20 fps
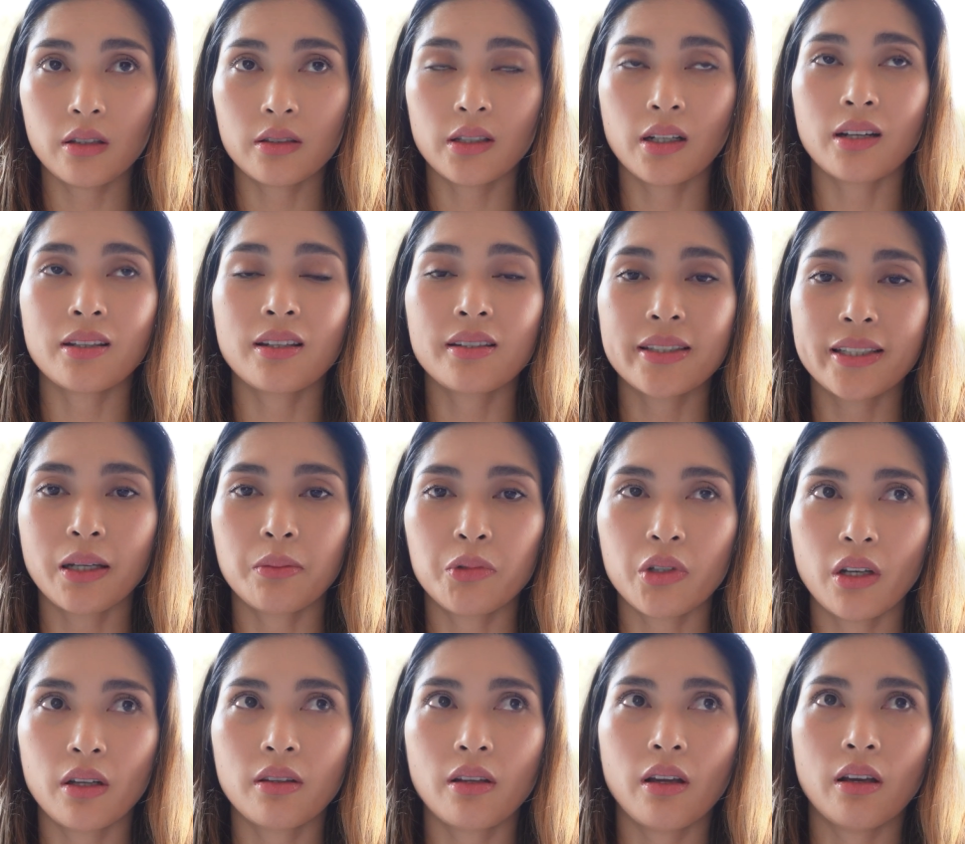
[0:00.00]
It's got the same
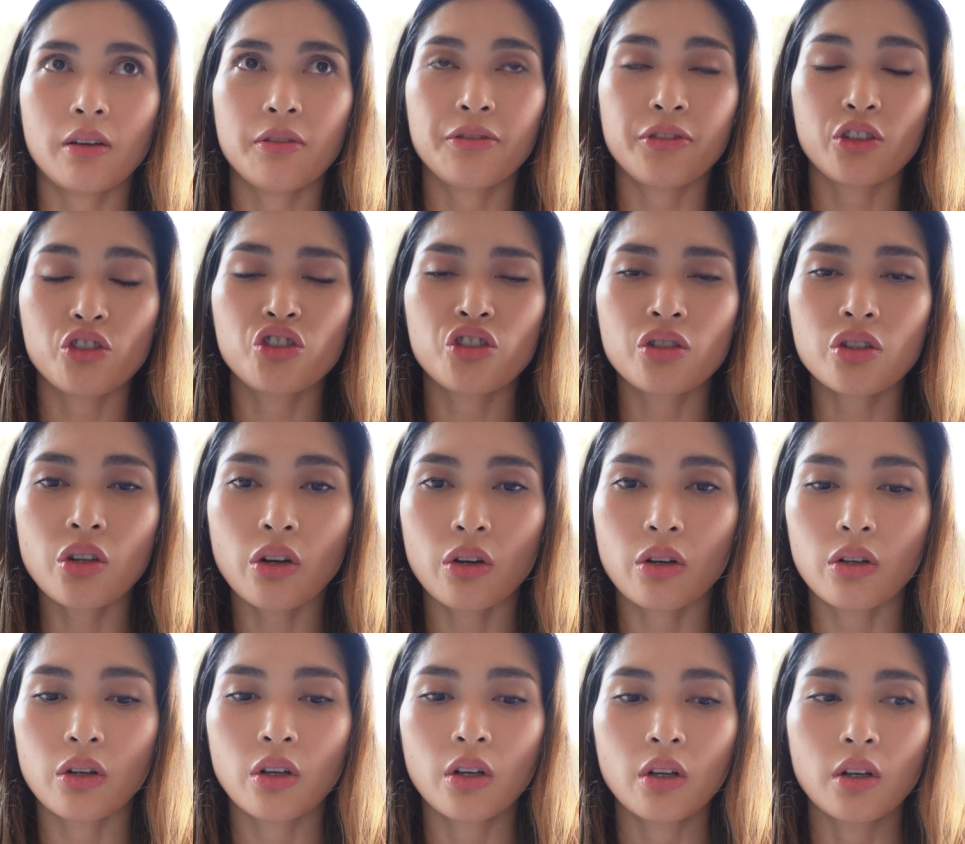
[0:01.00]
DNA for
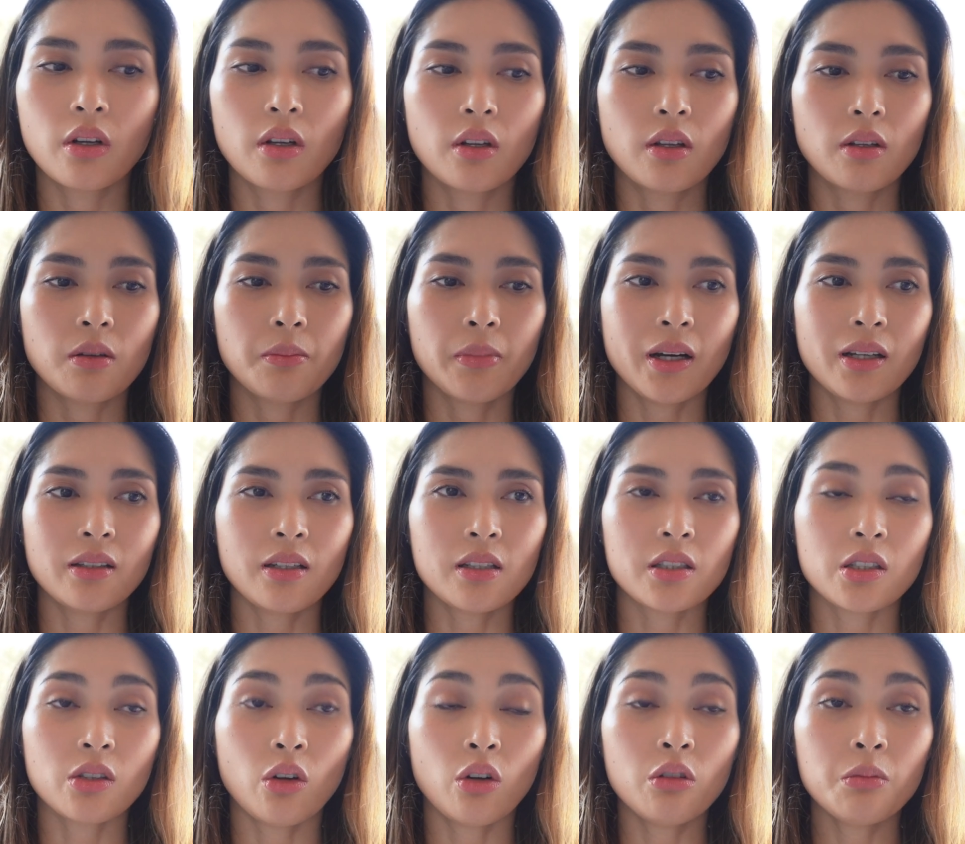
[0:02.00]
sure, but
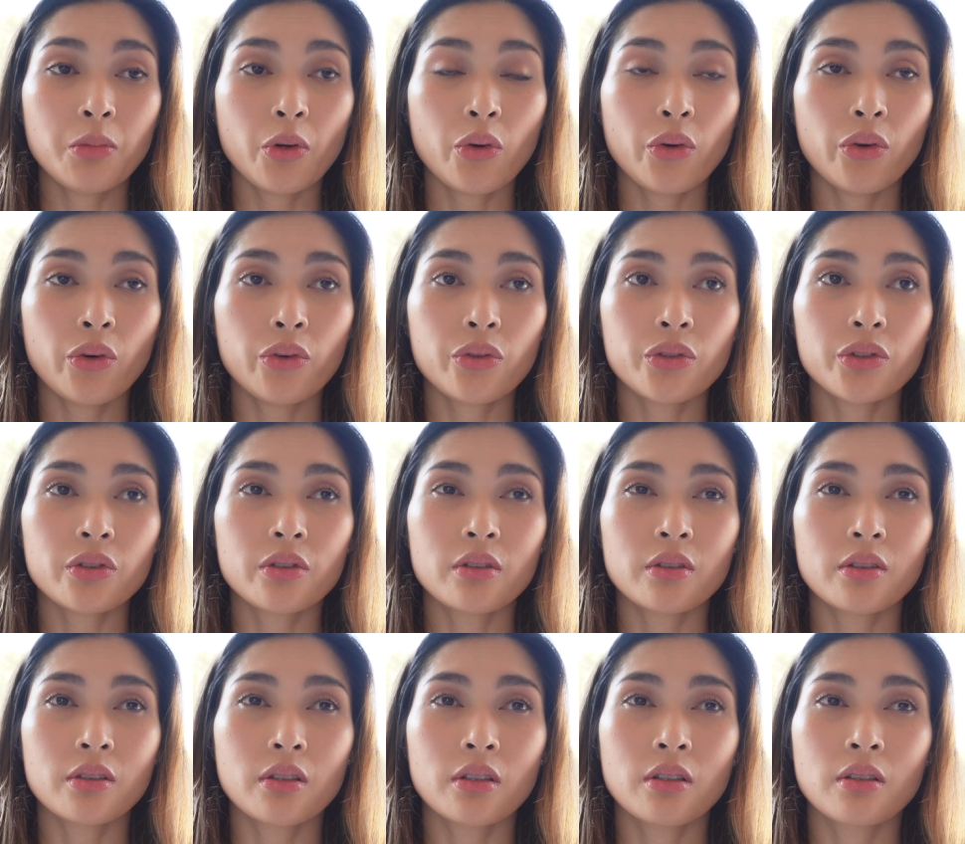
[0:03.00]
it's
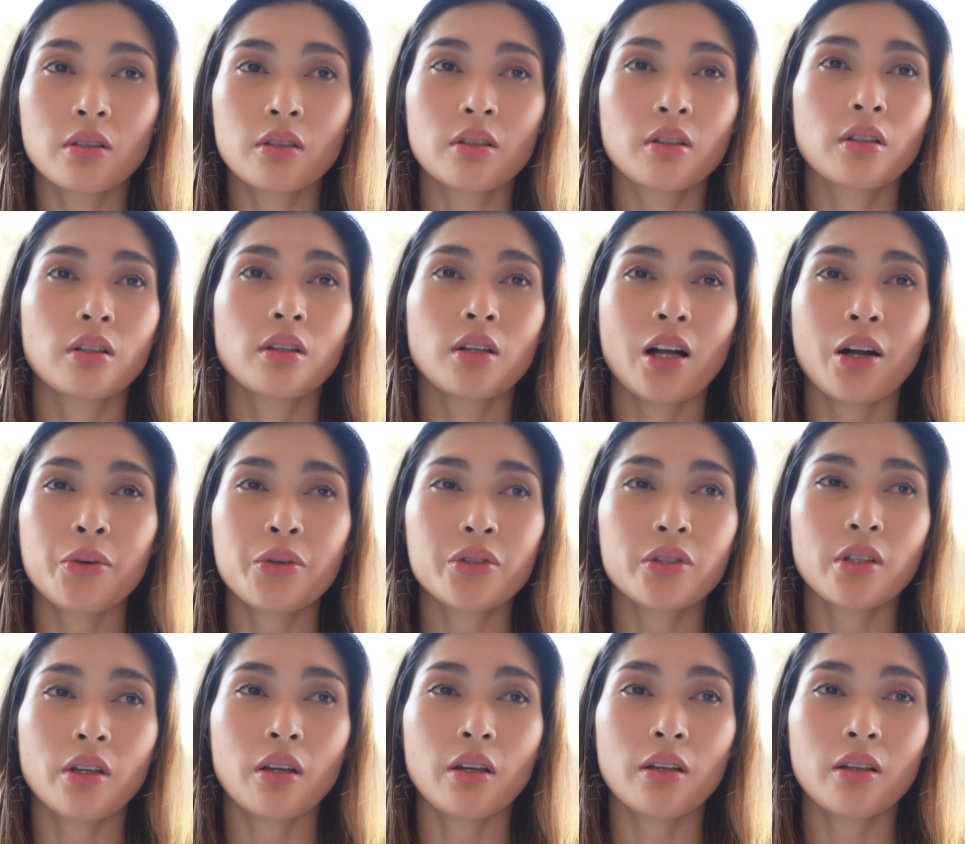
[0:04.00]
almost, I would
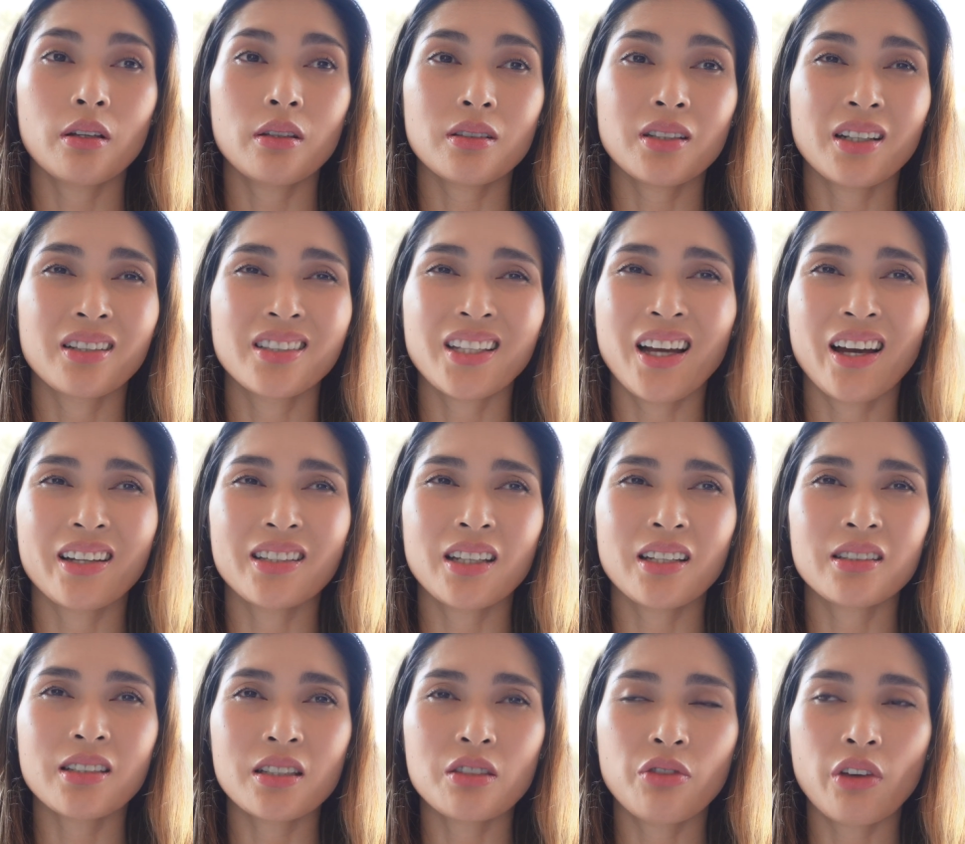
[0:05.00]
say, yeah,
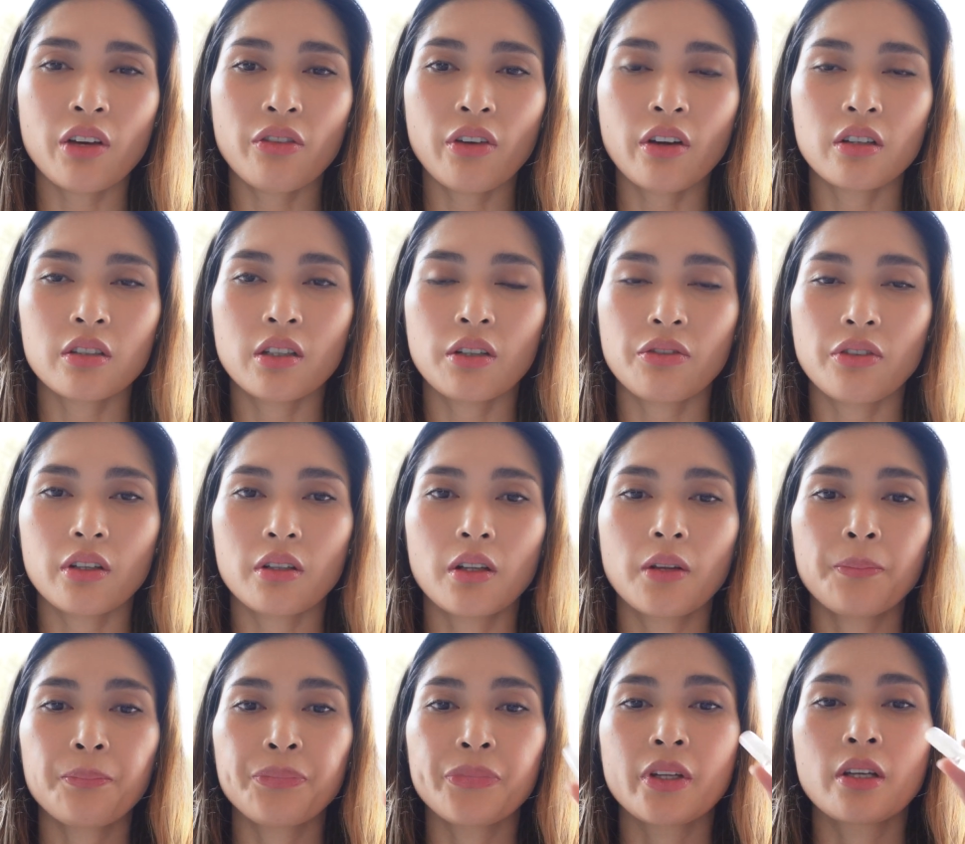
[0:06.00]
it's very, very different.
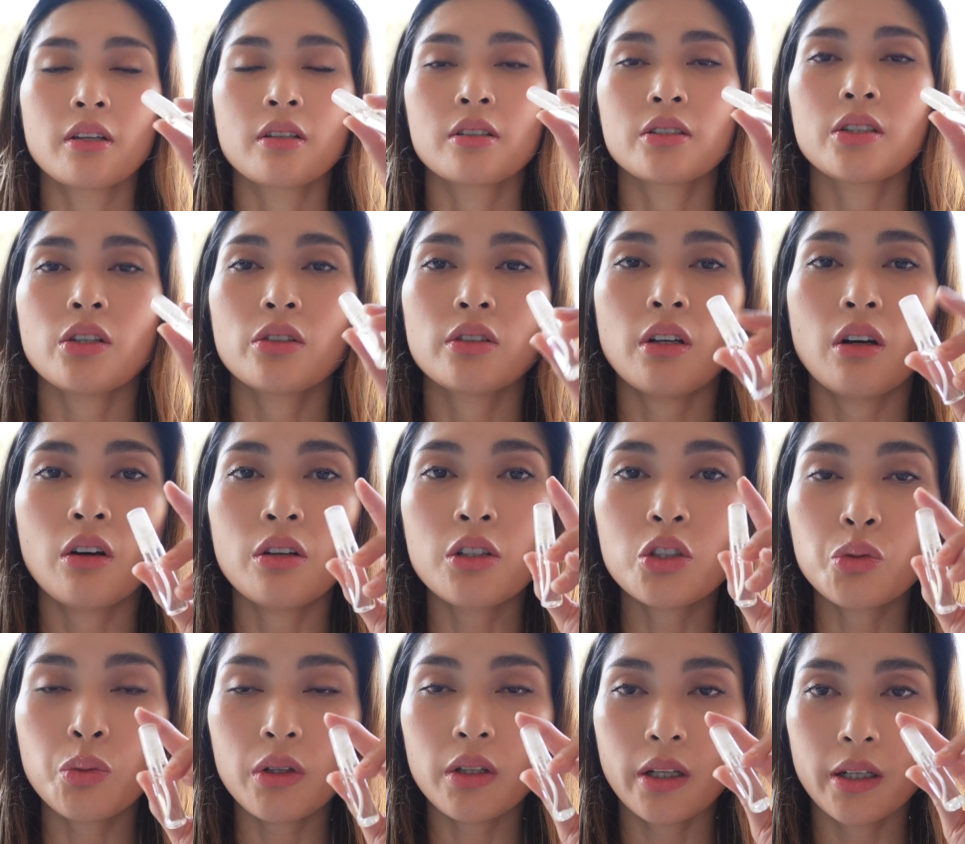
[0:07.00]
So the Eau de
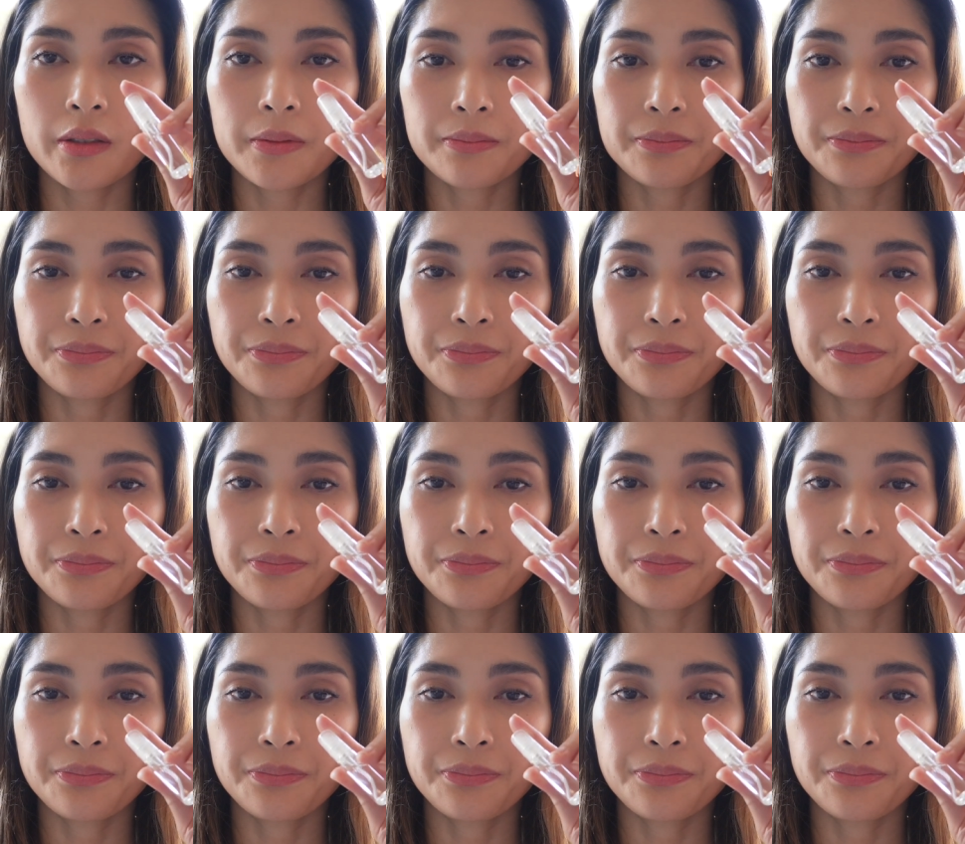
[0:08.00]
Toilette,